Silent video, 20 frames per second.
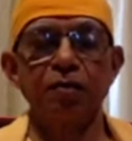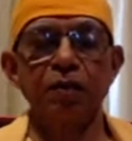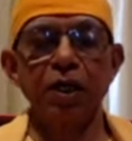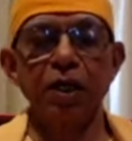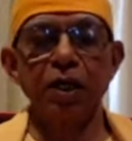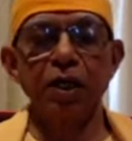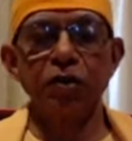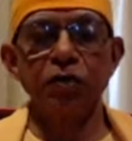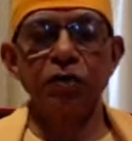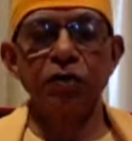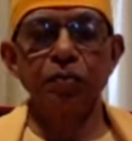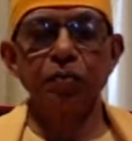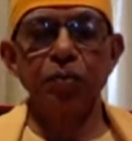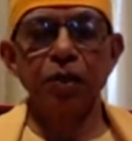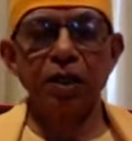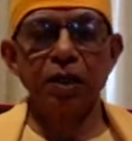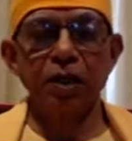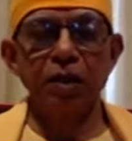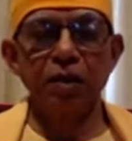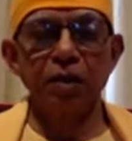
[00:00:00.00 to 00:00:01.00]
Where do we
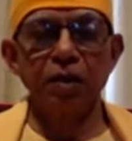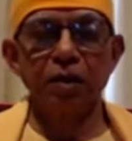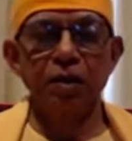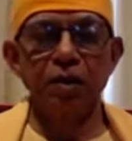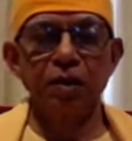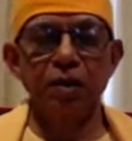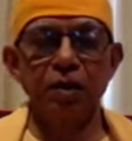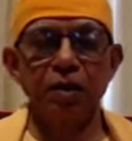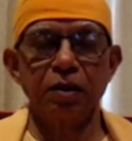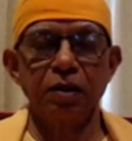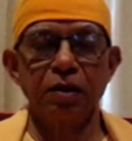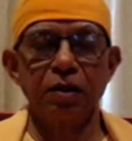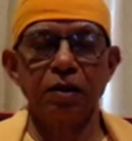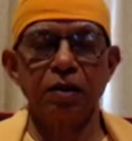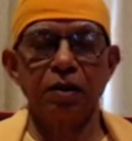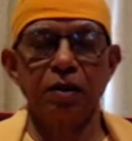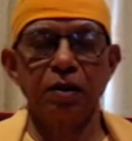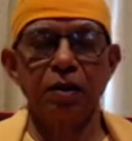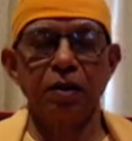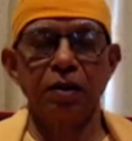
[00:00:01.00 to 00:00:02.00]
begin?
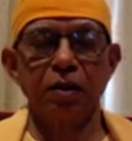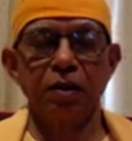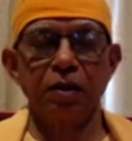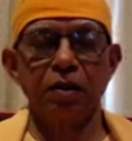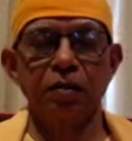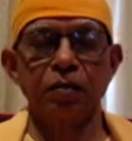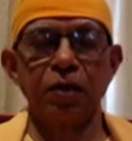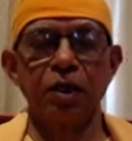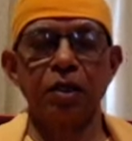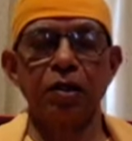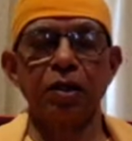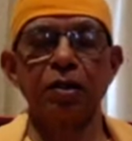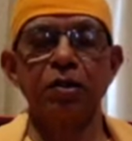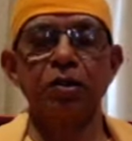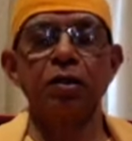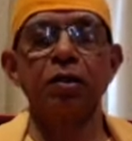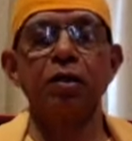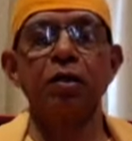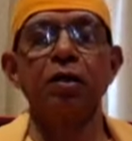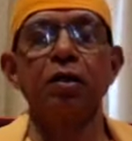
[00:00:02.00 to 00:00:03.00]

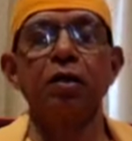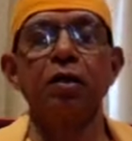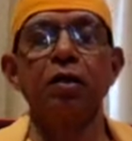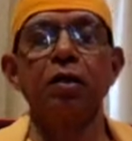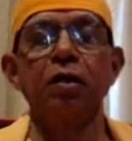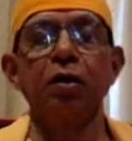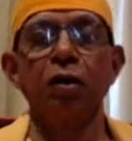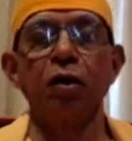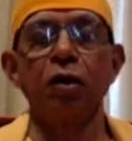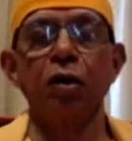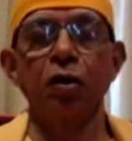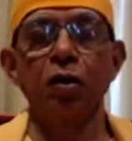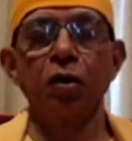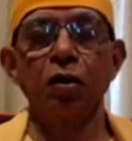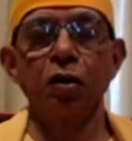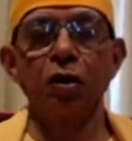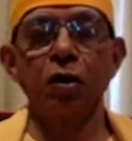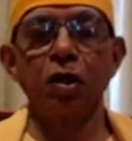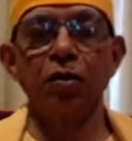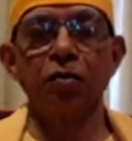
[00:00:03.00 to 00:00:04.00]
Because
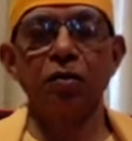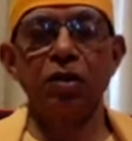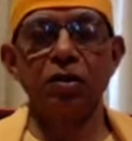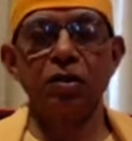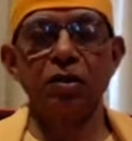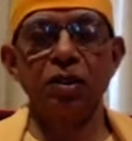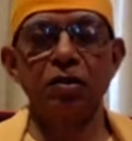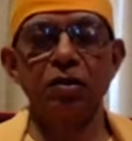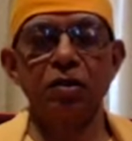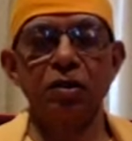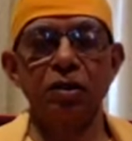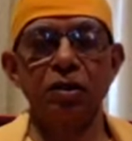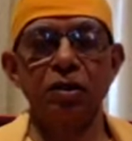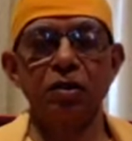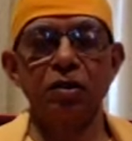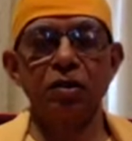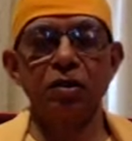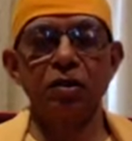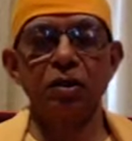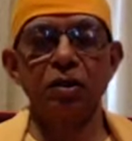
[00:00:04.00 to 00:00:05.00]
all our
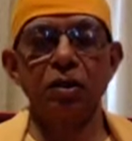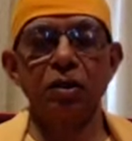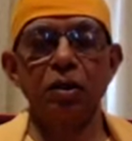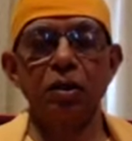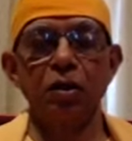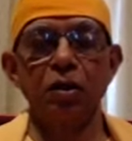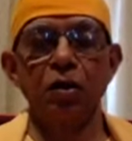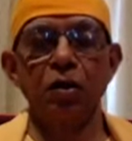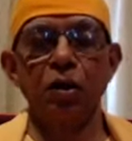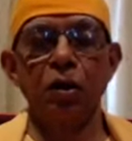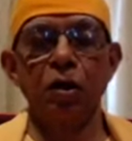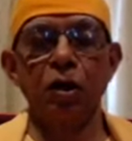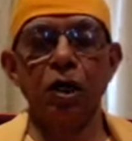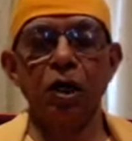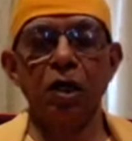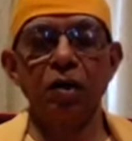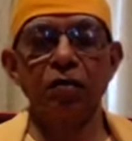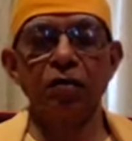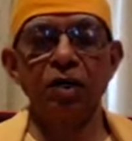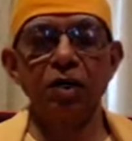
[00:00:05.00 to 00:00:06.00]
senses,
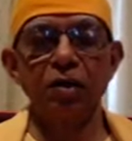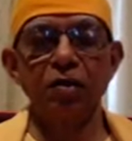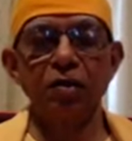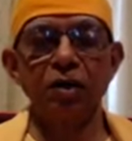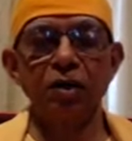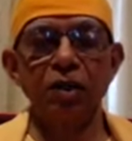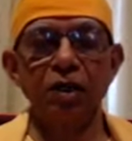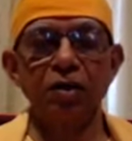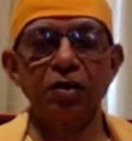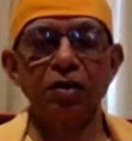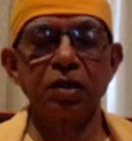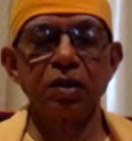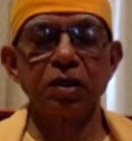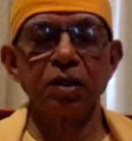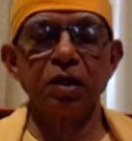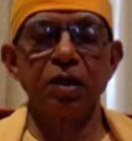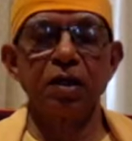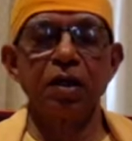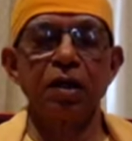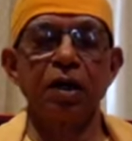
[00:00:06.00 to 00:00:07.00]
all our indriyas
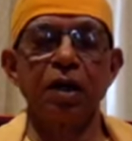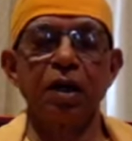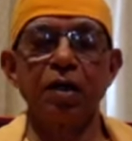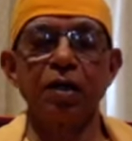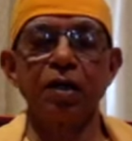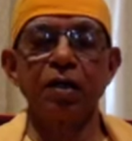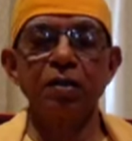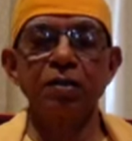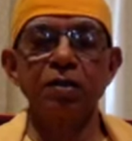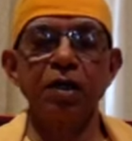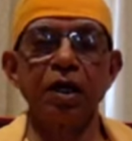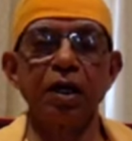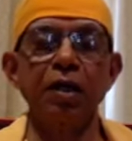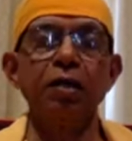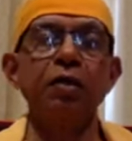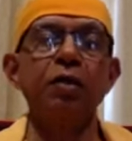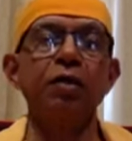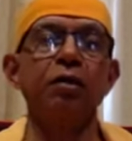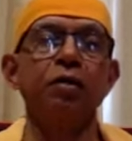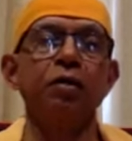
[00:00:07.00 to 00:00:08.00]
are
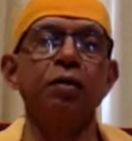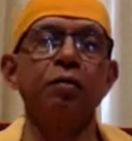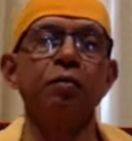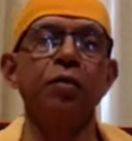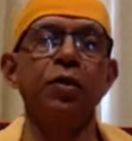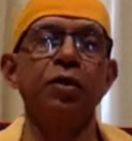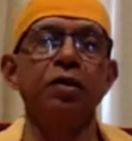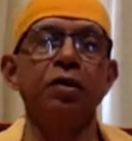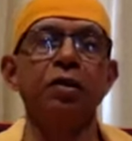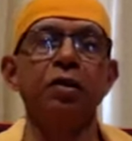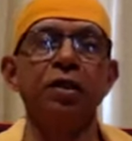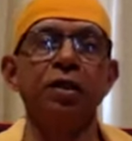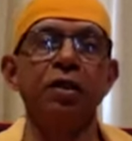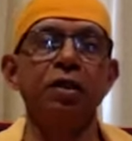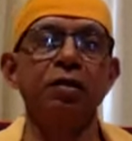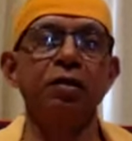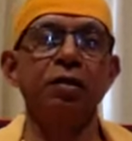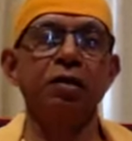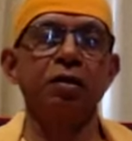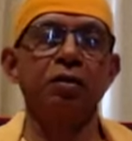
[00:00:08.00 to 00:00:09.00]
designed by the
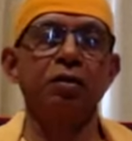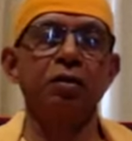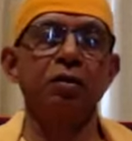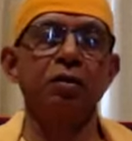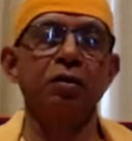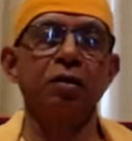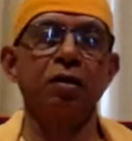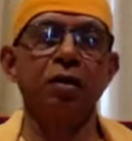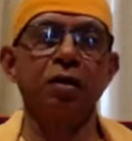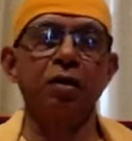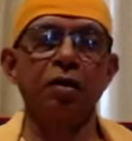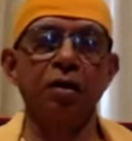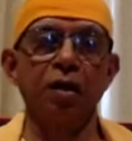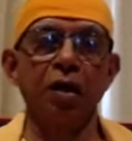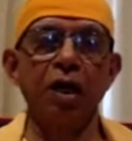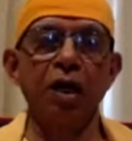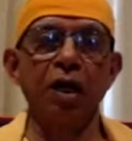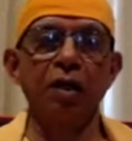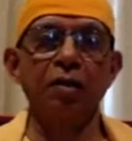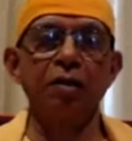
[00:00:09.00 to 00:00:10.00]
Creator or
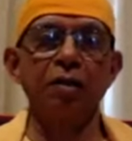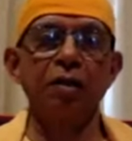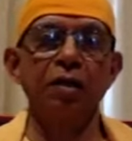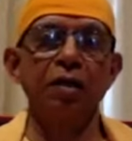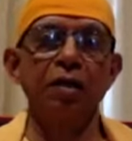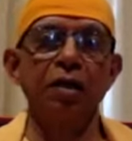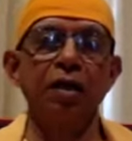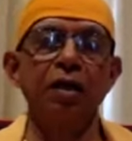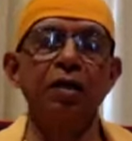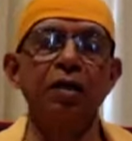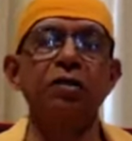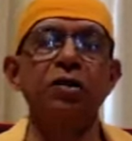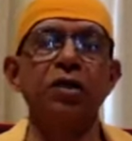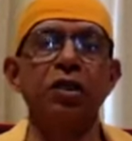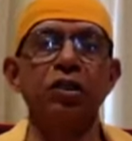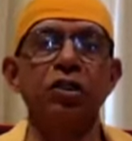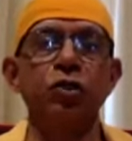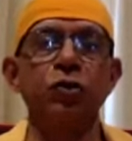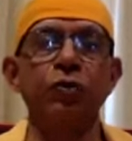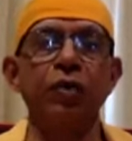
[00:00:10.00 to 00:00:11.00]
God in
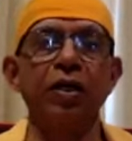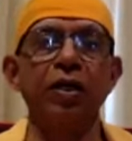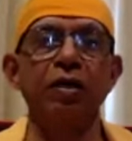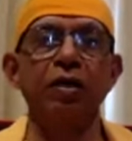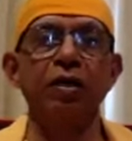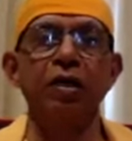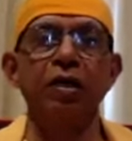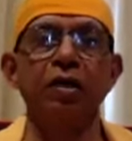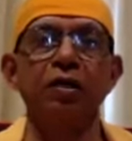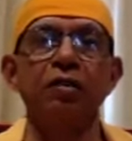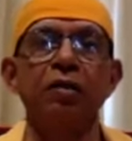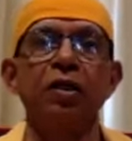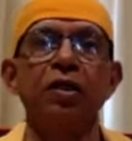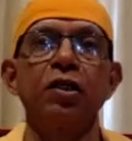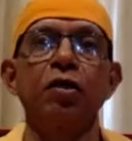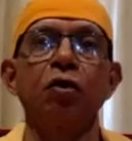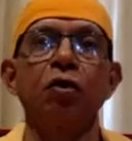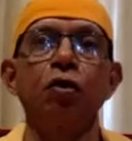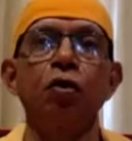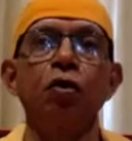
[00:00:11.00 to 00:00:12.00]
such a way that
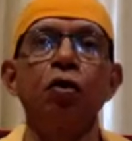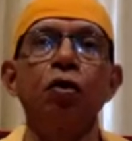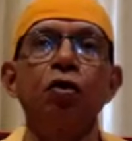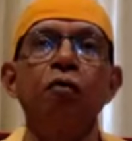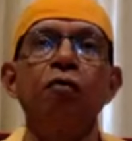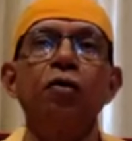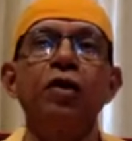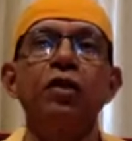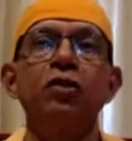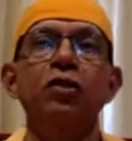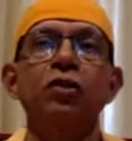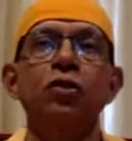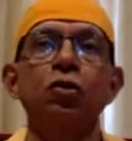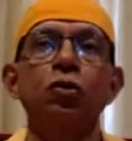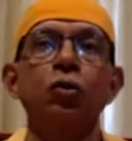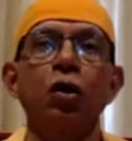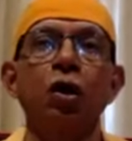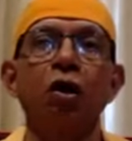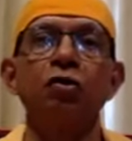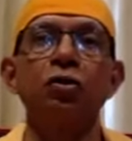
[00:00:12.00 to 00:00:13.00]
they always
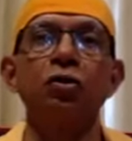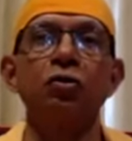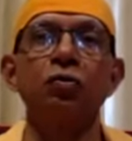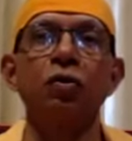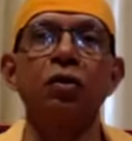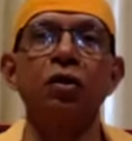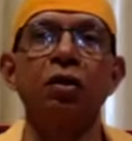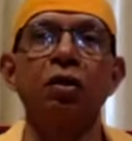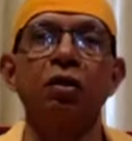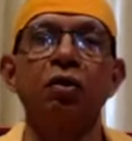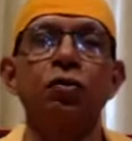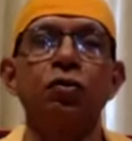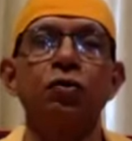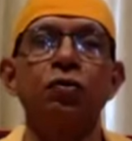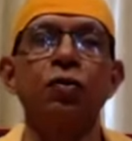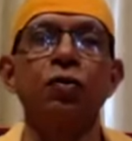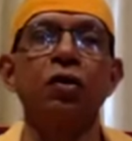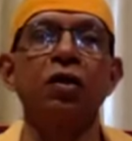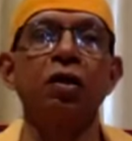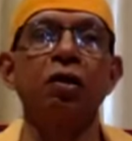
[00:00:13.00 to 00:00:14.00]
go outward,
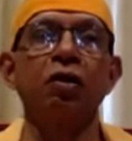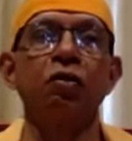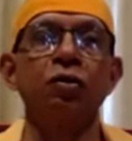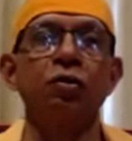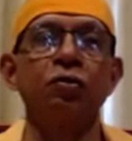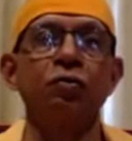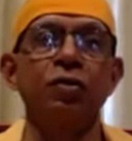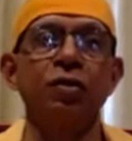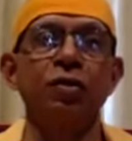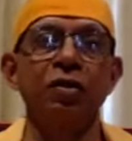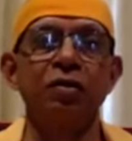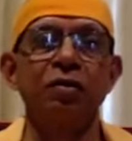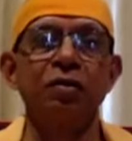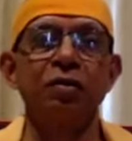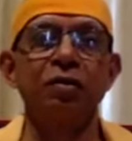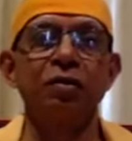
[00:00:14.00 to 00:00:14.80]
outward, outward.